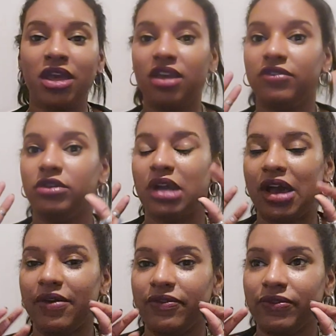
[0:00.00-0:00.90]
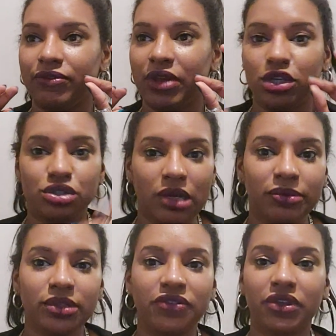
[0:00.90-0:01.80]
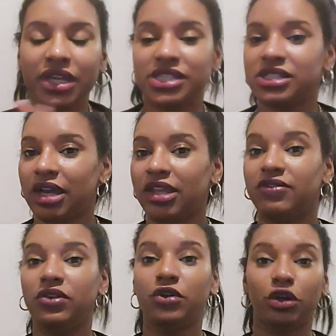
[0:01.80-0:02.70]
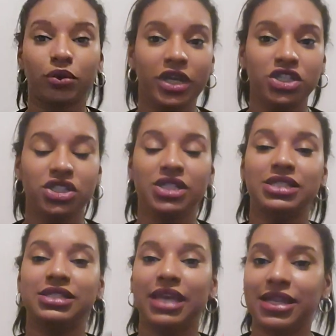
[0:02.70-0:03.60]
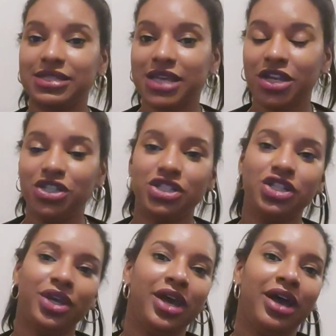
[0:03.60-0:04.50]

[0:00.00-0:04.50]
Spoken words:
If you have any trouble, if you get stuck, if you've got questions, get in touch.